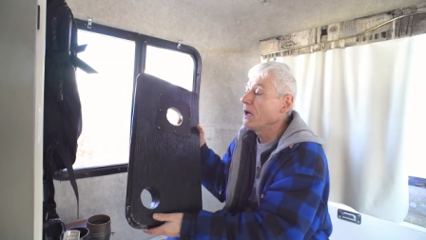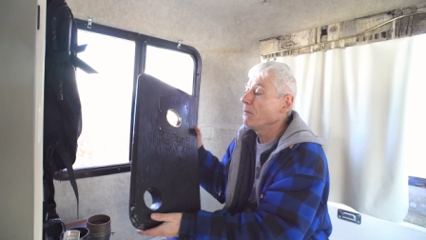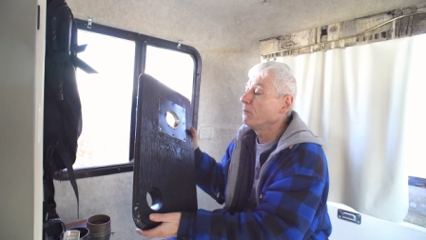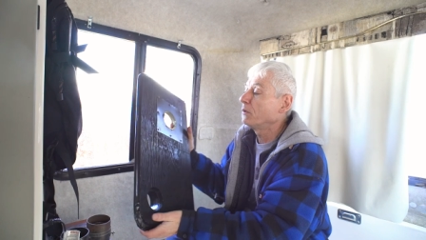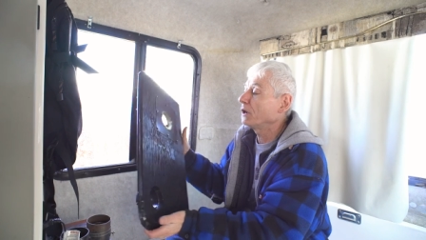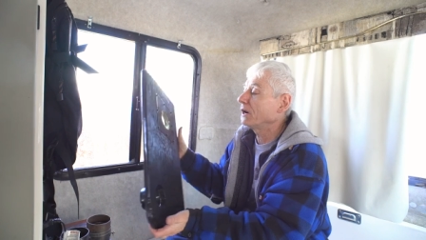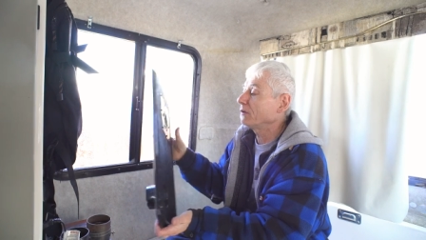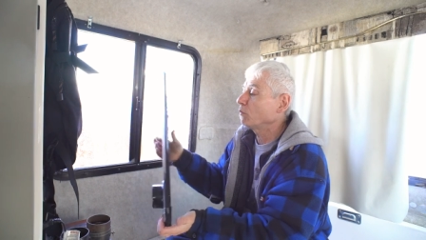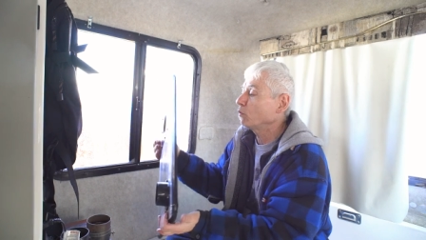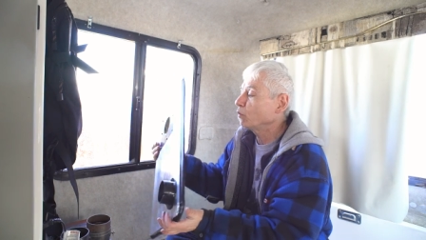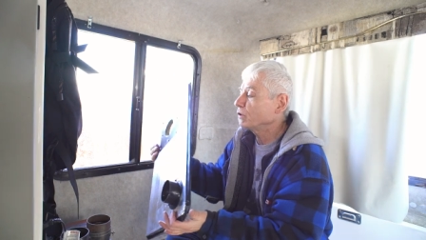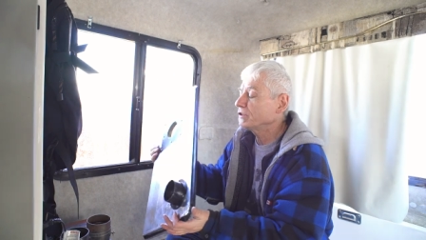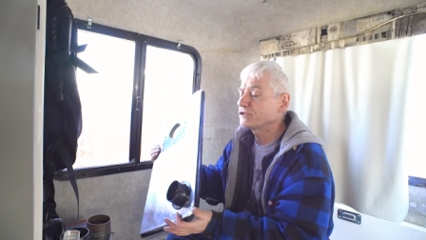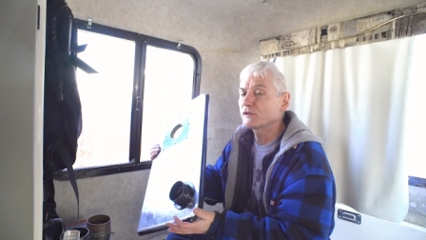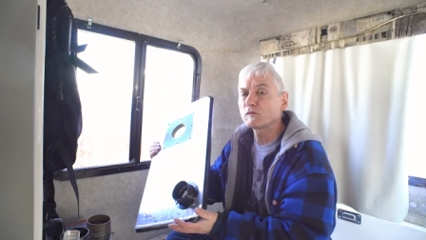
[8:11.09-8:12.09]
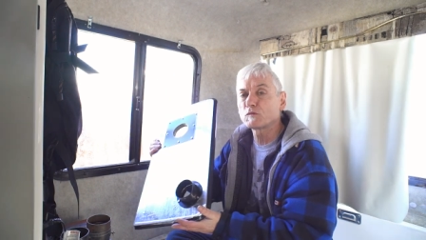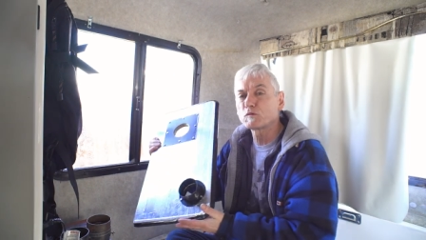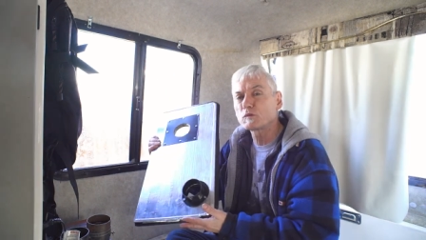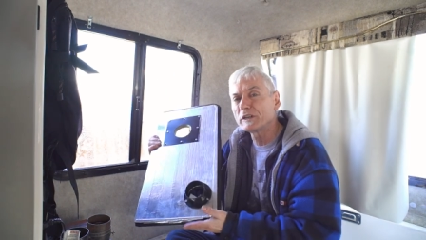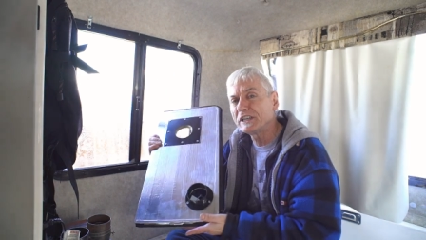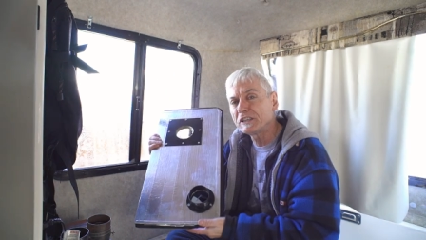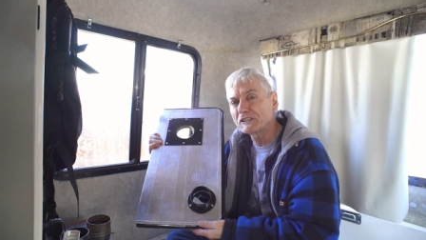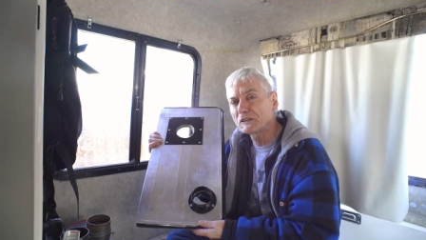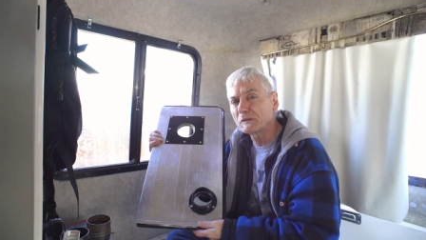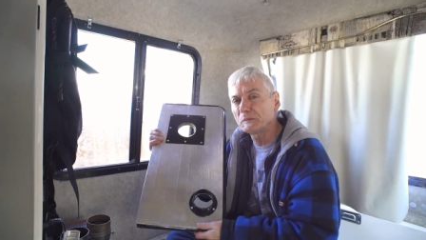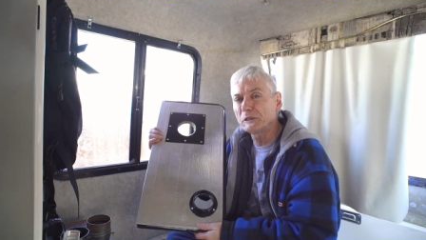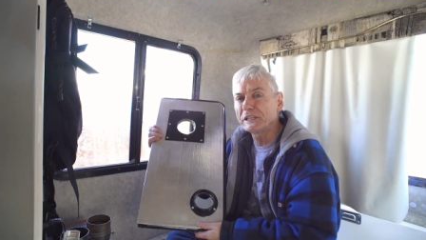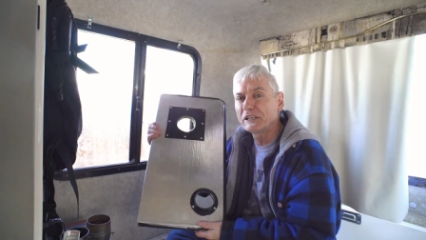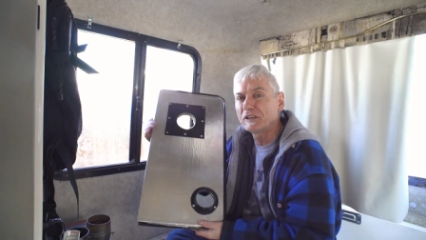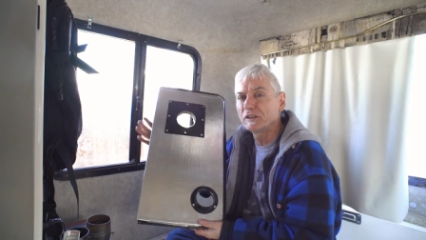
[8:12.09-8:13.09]
But wood's a
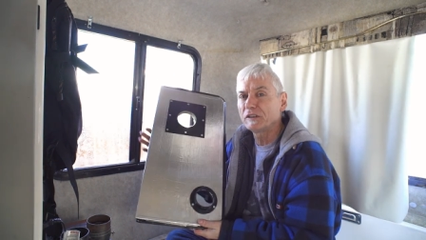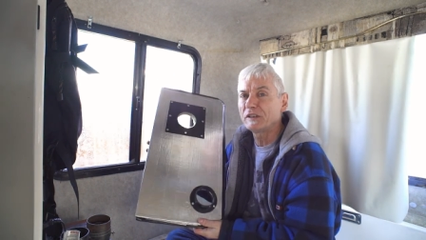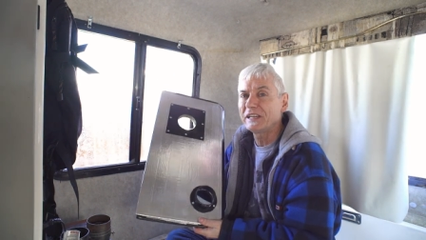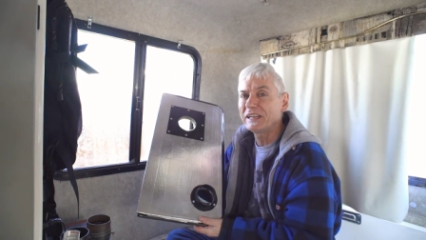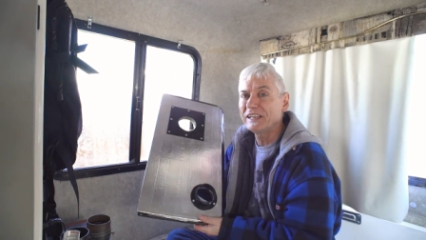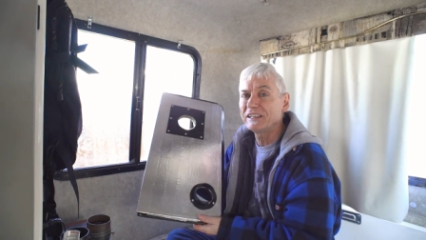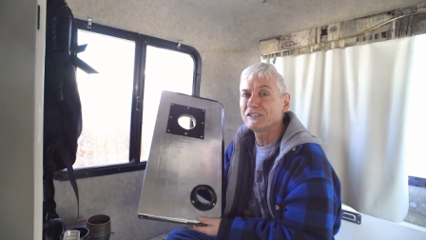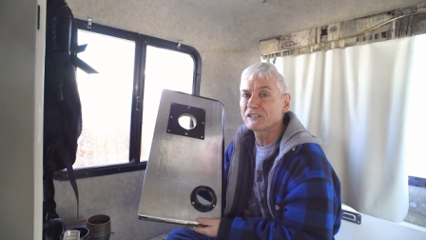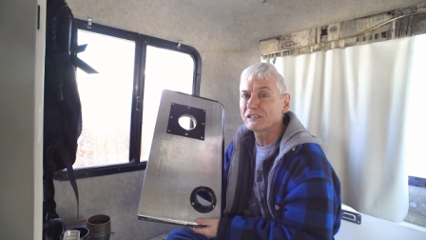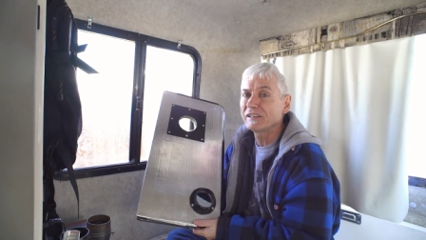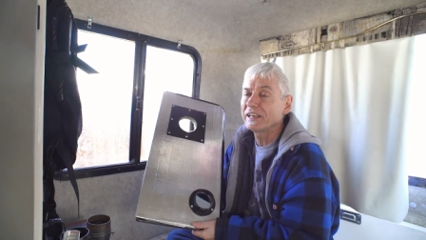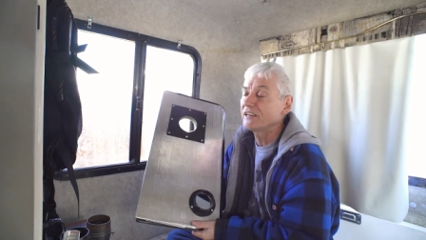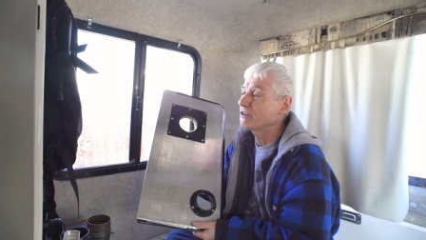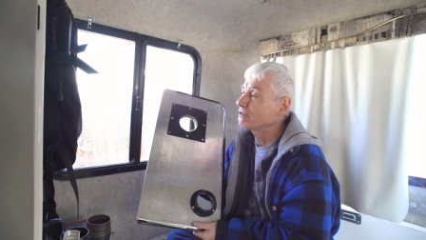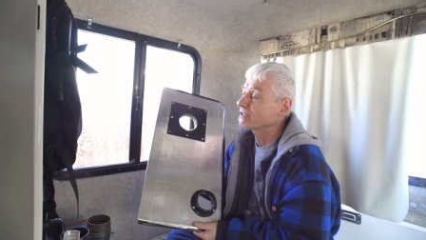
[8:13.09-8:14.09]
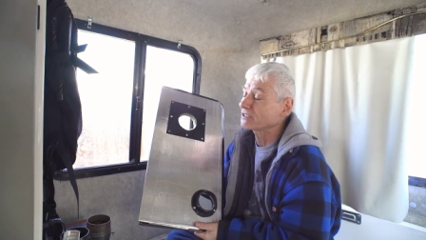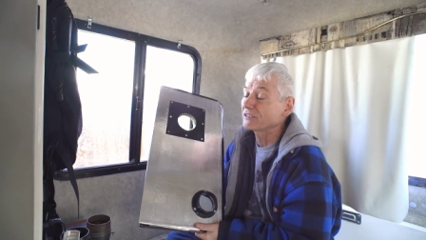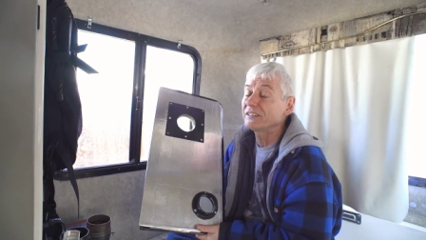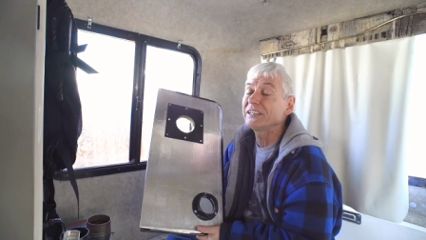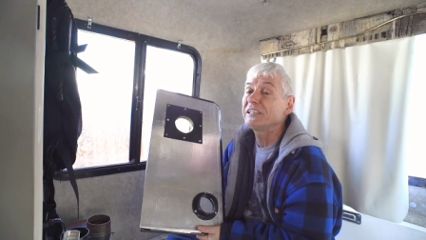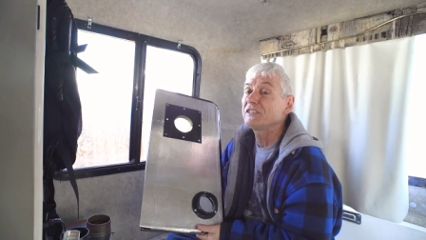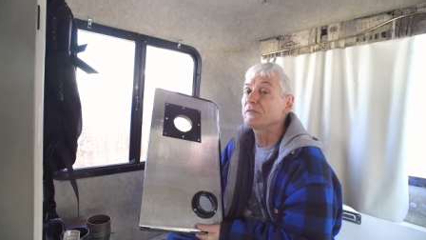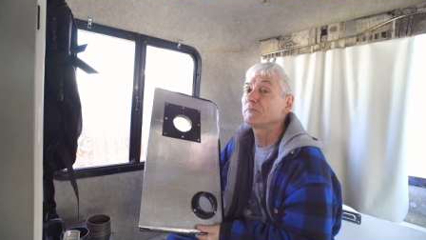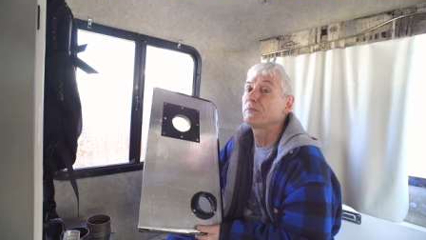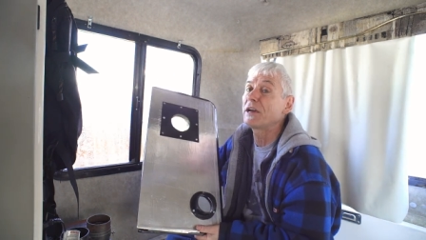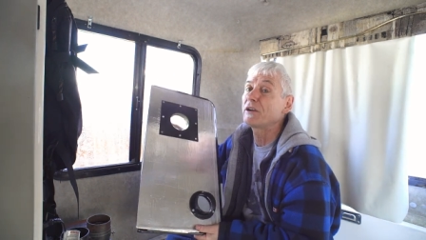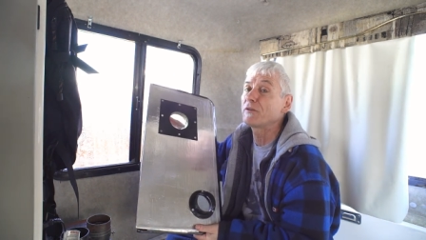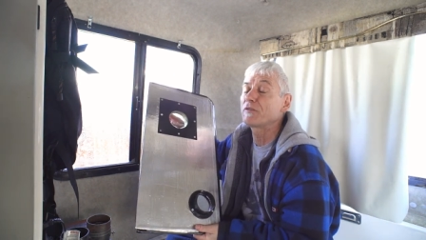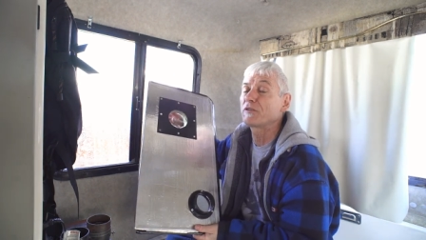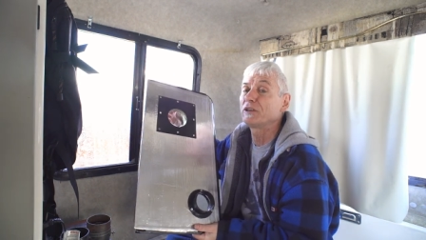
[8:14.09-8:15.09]
reasonably good insulator. It's at least
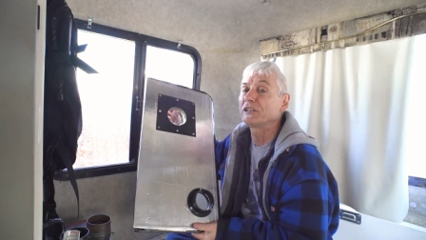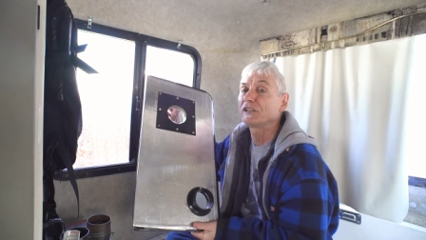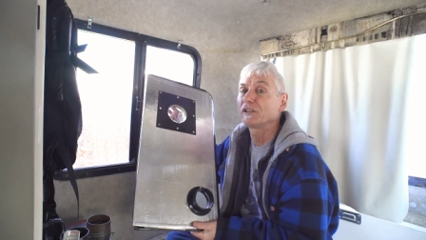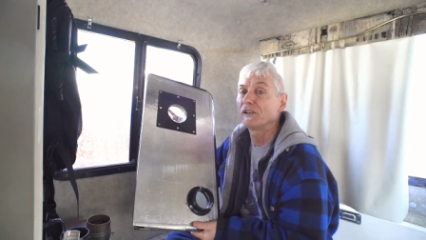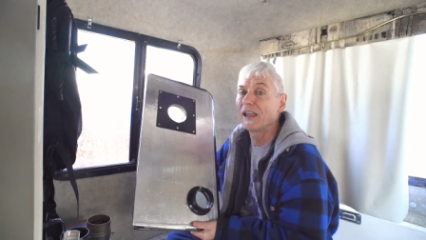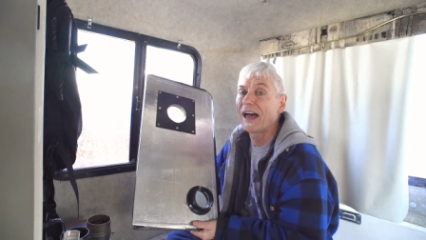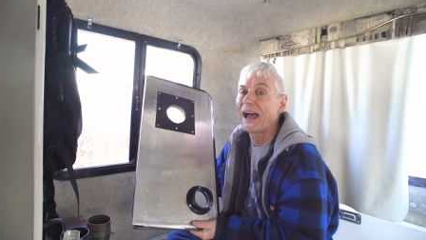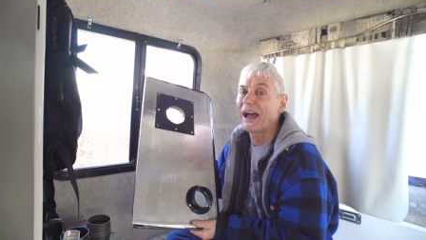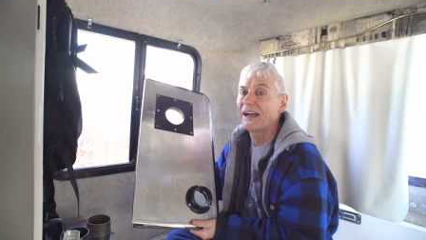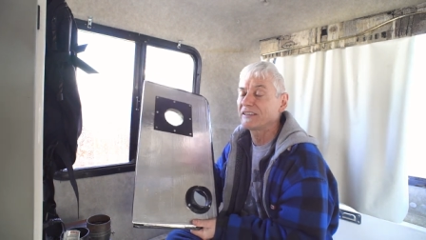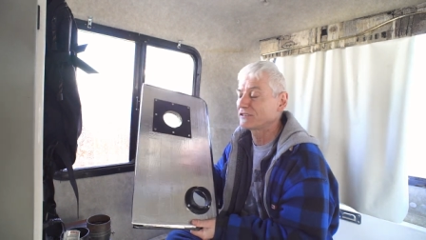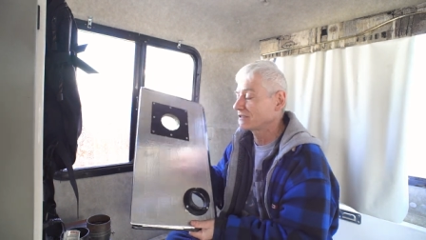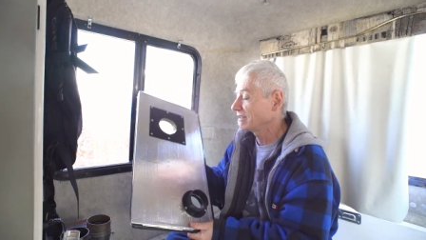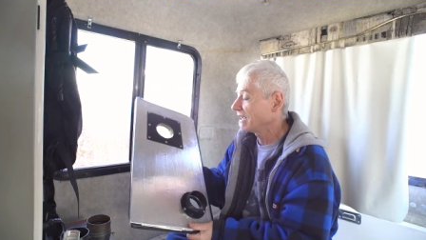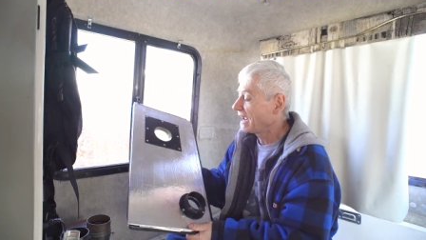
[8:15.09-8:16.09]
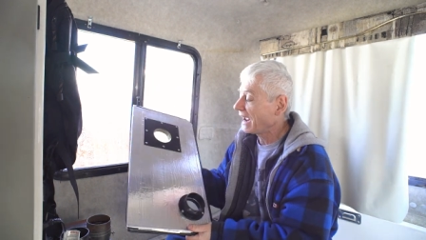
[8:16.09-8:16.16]
better than glass.